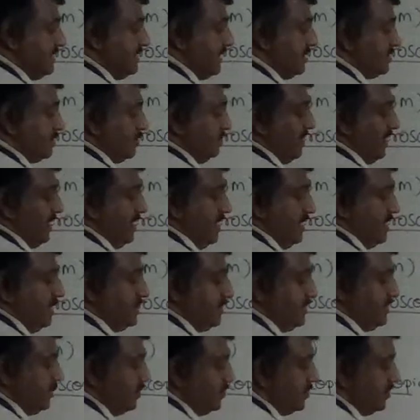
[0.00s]
has to be
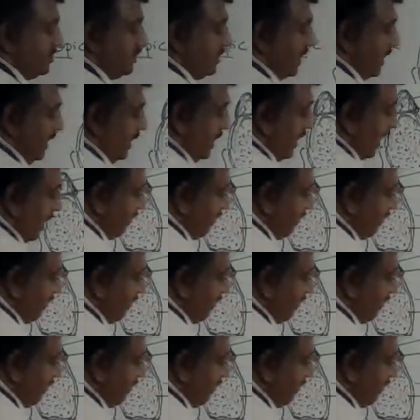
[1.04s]
due to the